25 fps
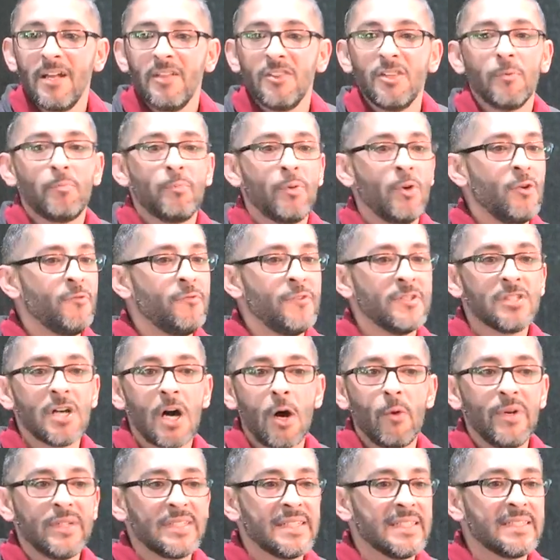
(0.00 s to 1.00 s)
The proof is
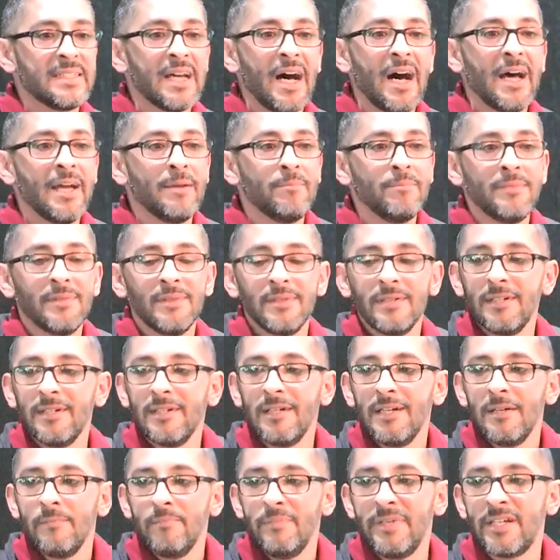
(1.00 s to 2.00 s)
always in time
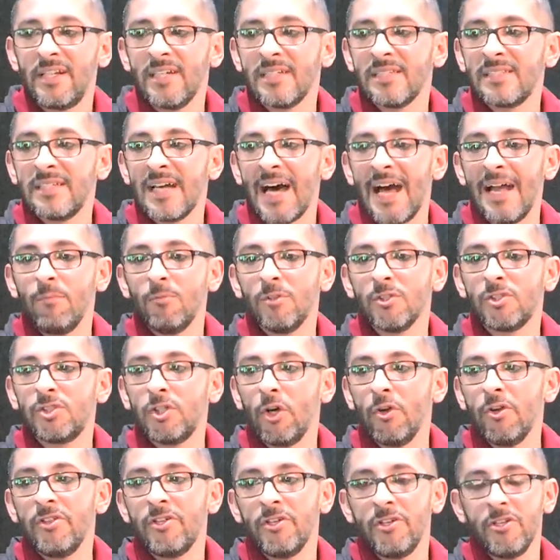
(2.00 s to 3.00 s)
because time will
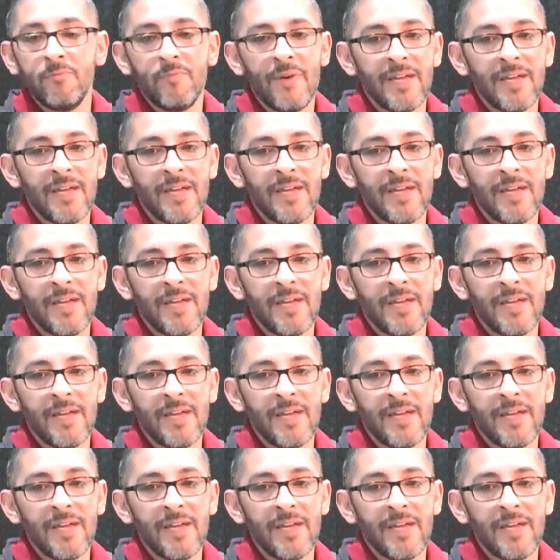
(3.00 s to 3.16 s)
show you that you